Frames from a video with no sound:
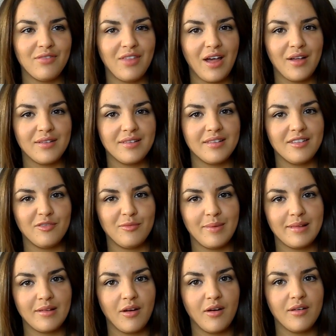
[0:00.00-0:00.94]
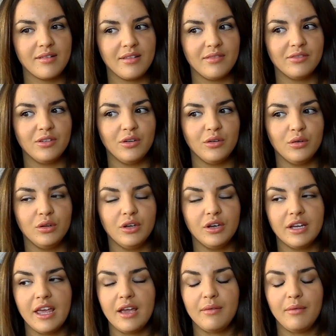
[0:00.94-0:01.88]
of thousands of mascaras I've got
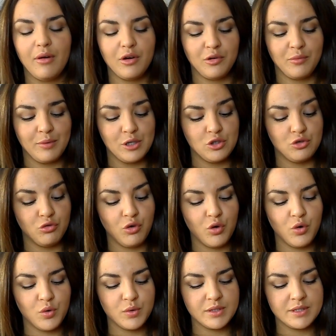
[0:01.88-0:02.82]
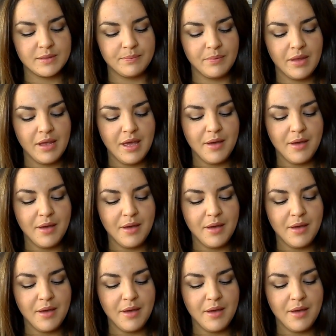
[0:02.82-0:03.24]
lurking around my drawers,